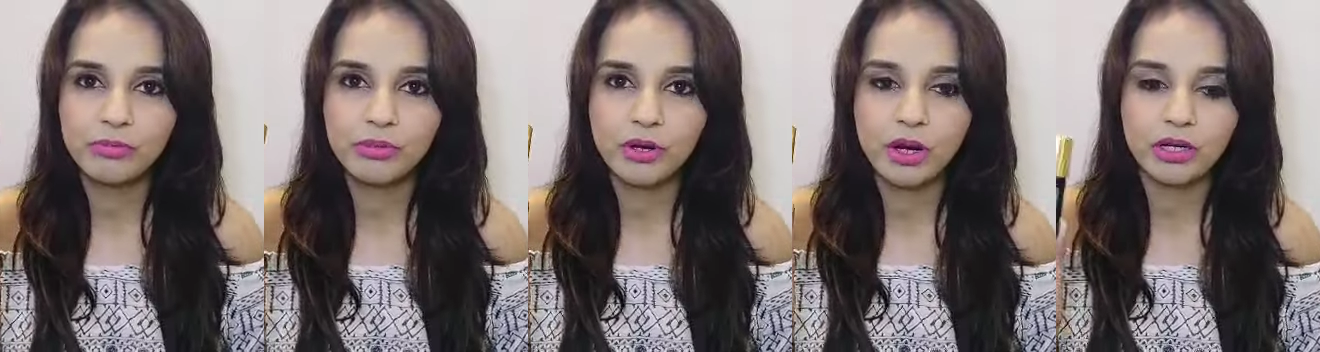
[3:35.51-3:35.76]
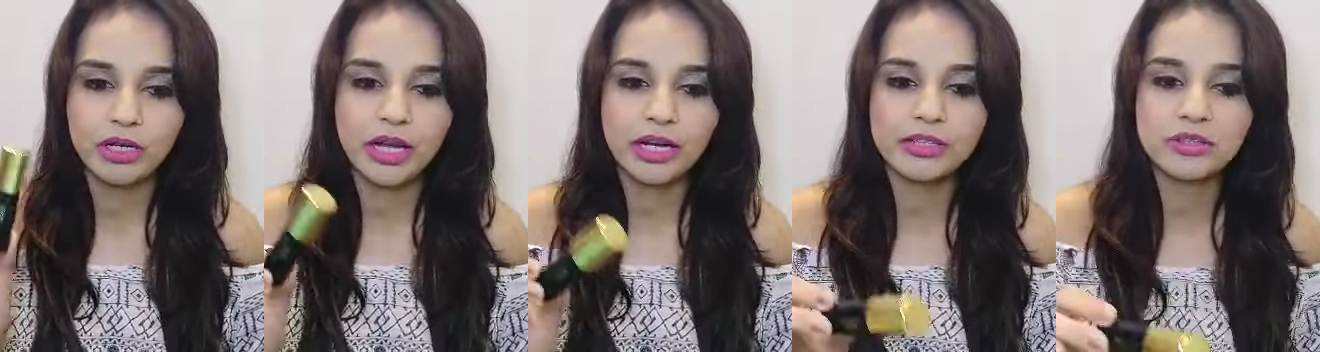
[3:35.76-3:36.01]

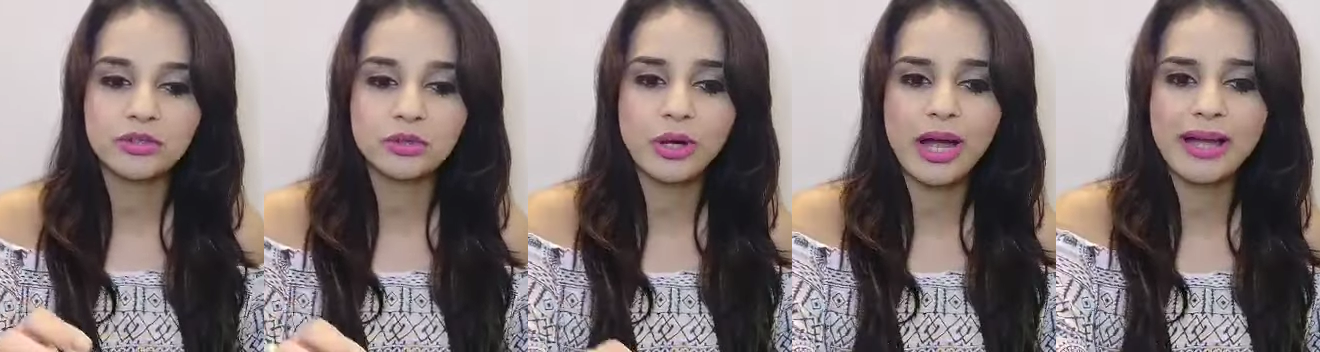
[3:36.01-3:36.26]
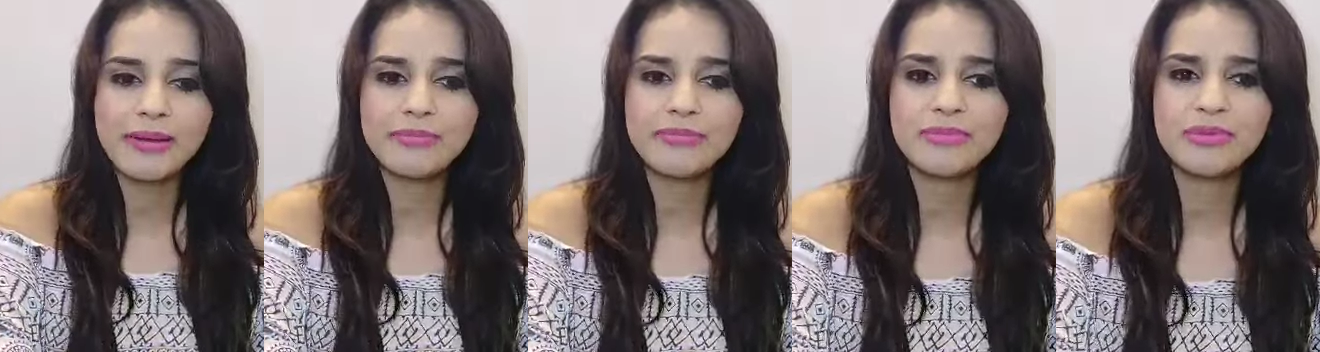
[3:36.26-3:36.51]
product.
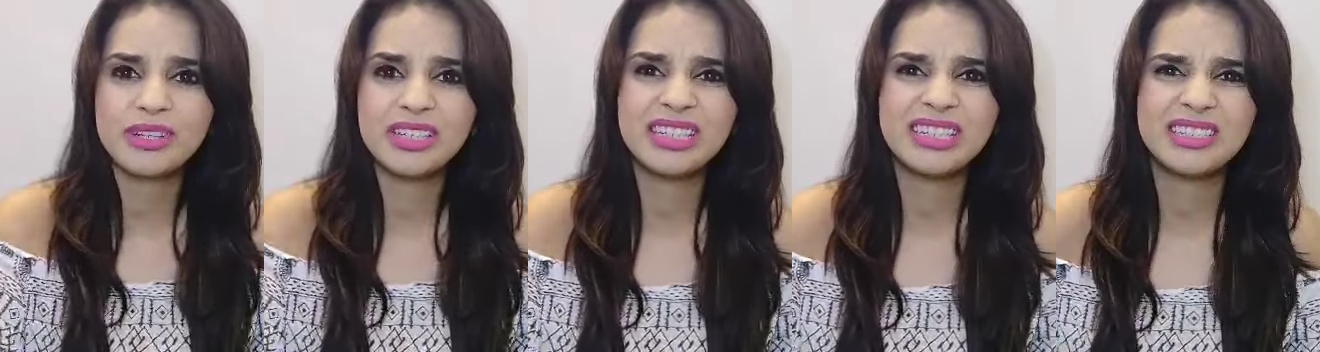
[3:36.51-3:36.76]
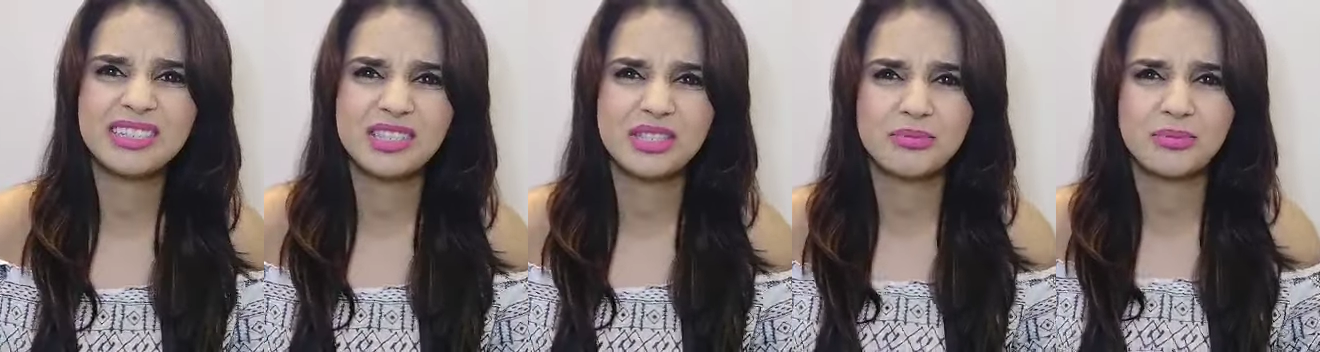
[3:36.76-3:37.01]
So I'm
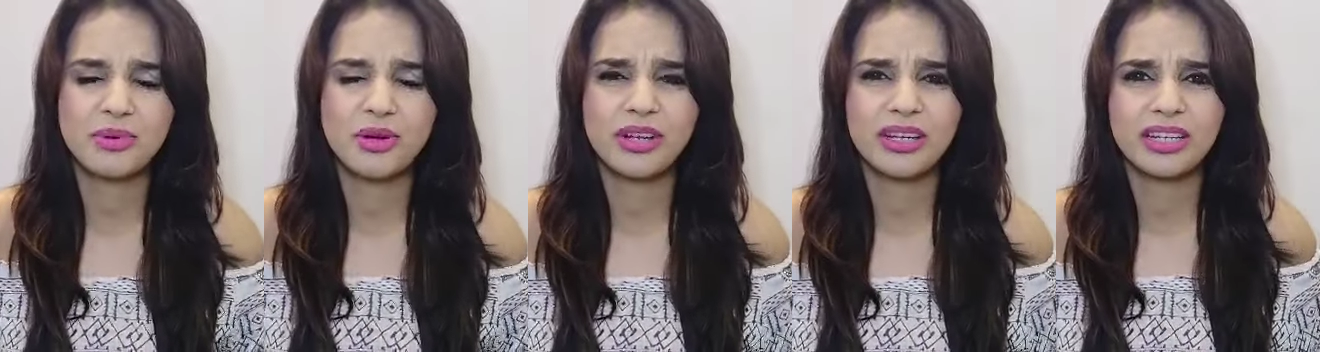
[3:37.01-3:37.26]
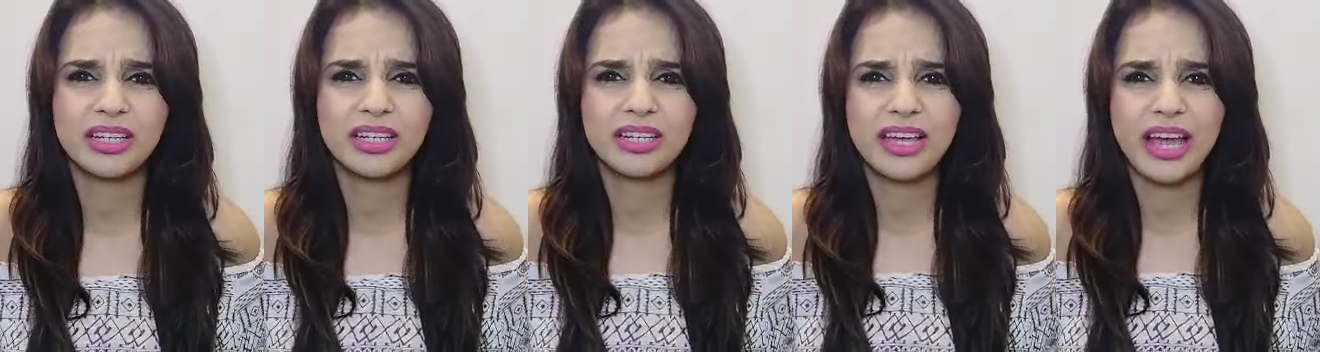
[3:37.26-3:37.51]
really
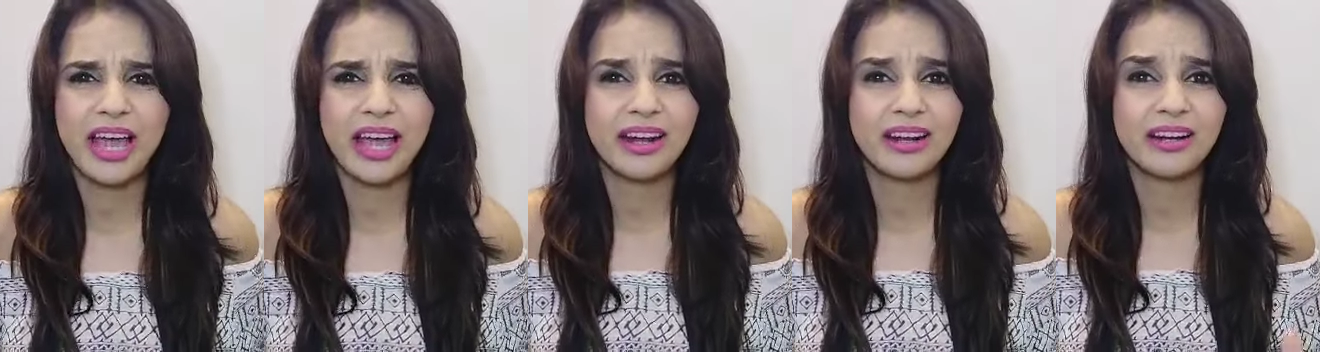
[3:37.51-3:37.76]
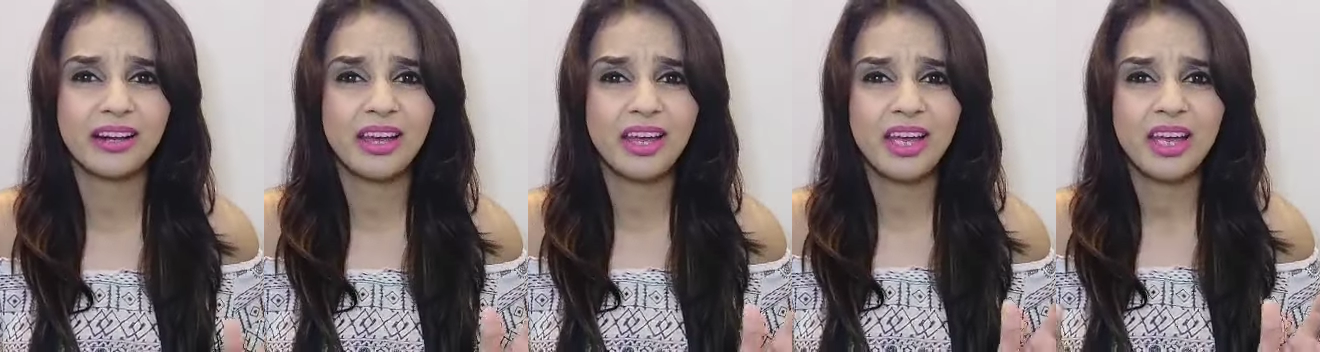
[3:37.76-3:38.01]
disappointed.
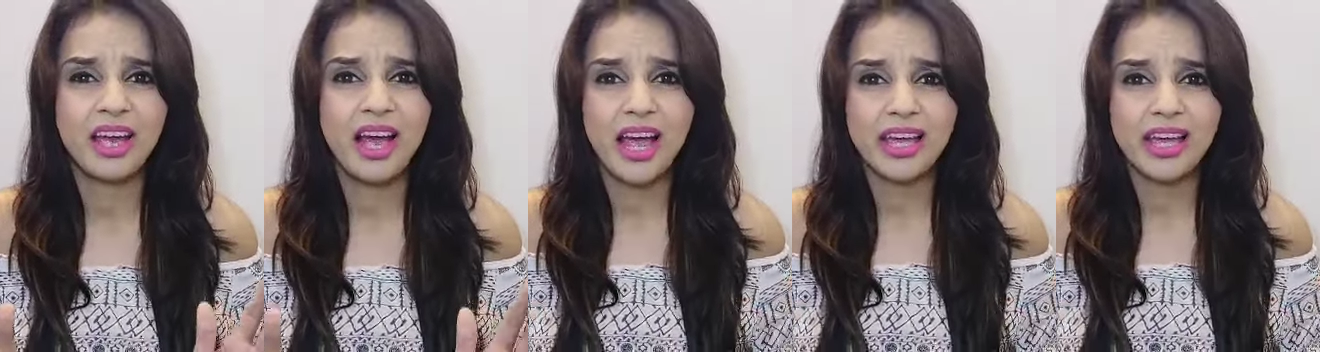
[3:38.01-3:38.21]
And